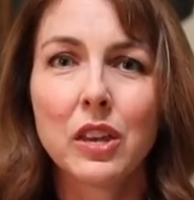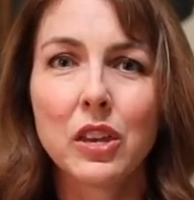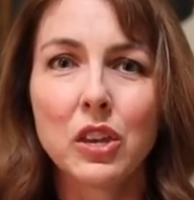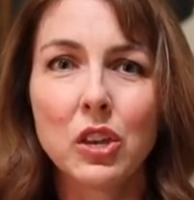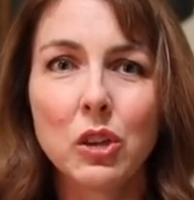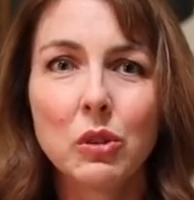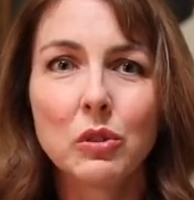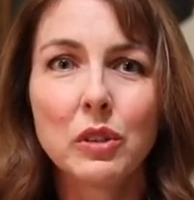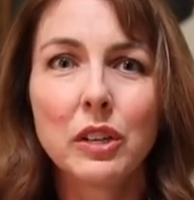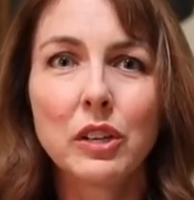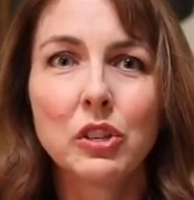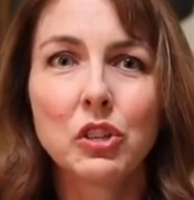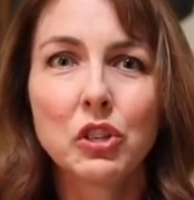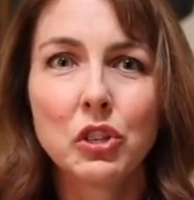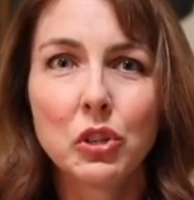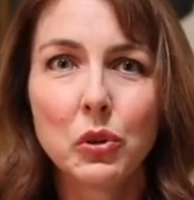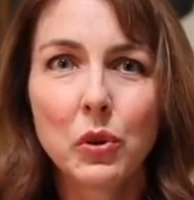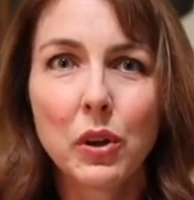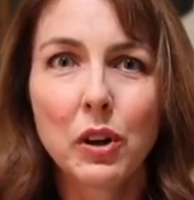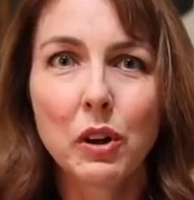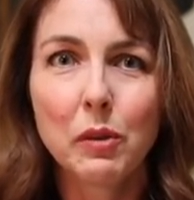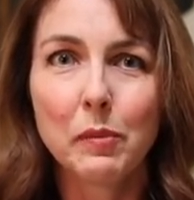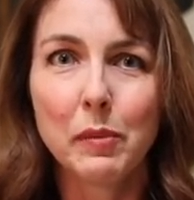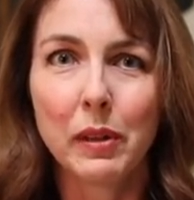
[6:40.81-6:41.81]
using
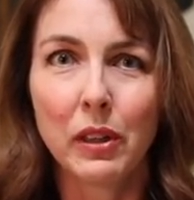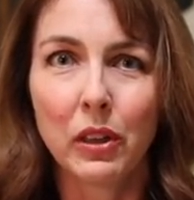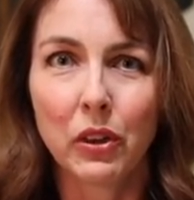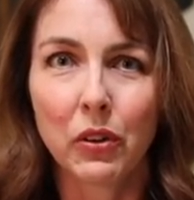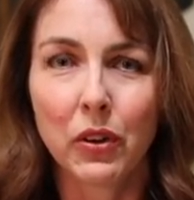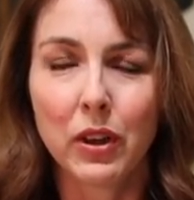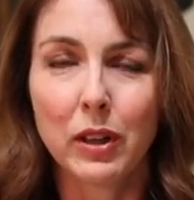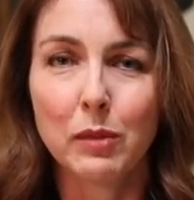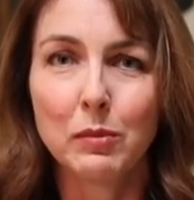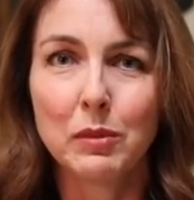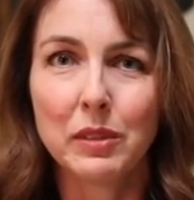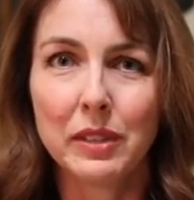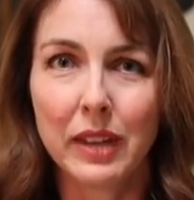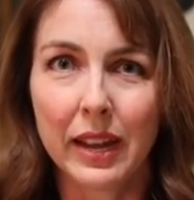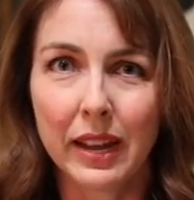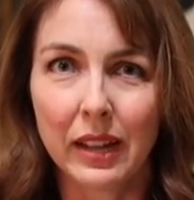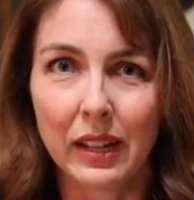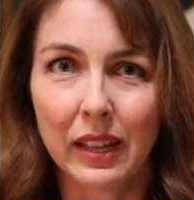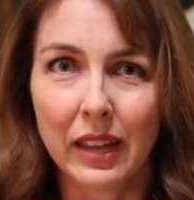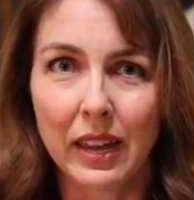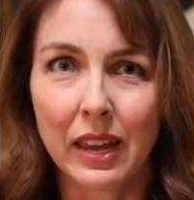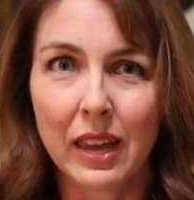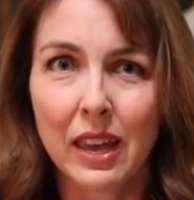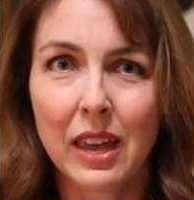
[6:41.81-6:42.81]
200 milligrams
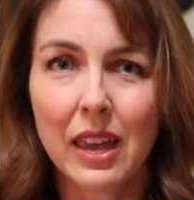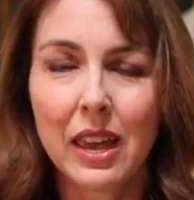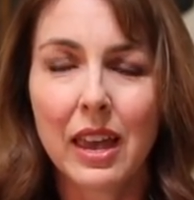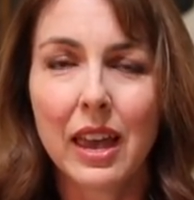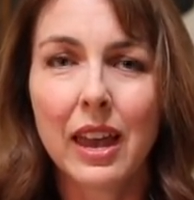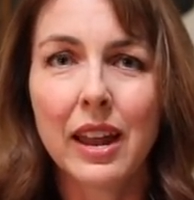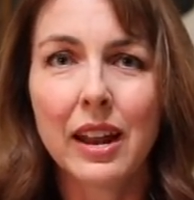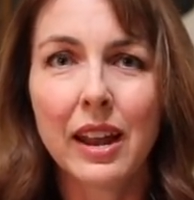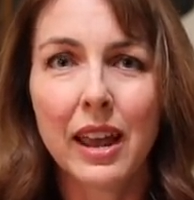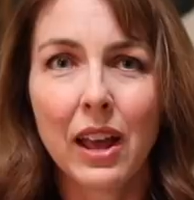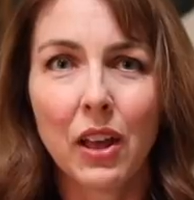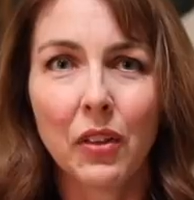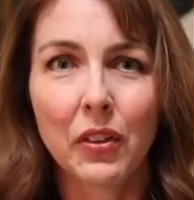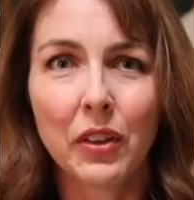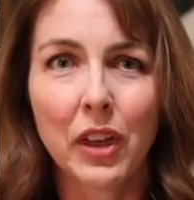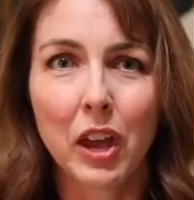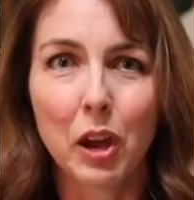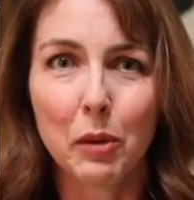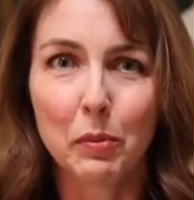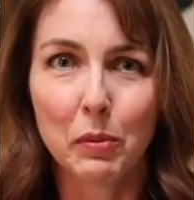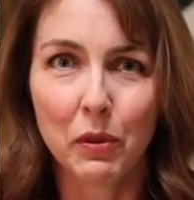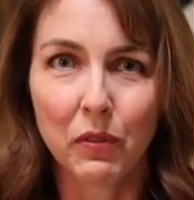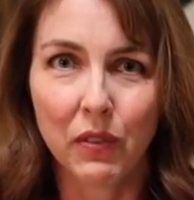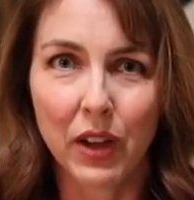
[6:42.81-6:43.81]
daily in
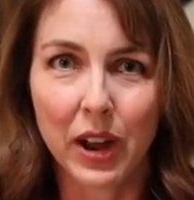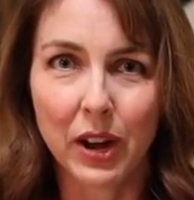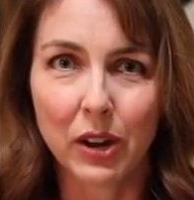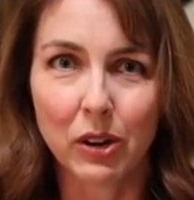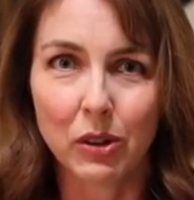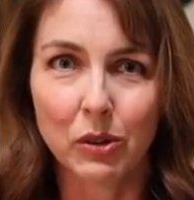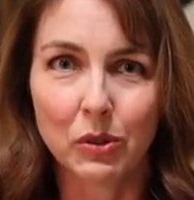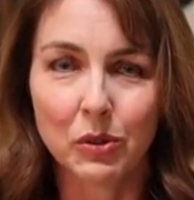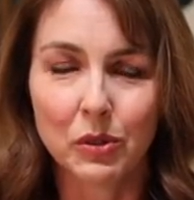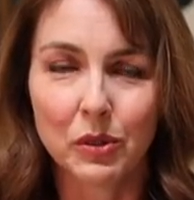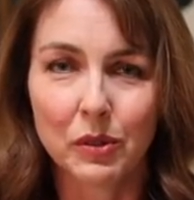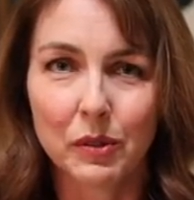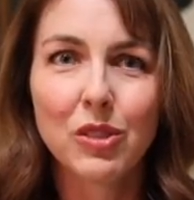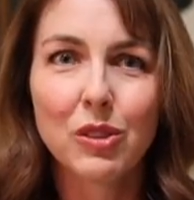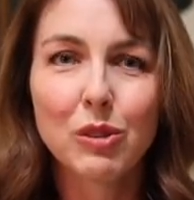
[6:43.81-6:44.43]
healthcare providers.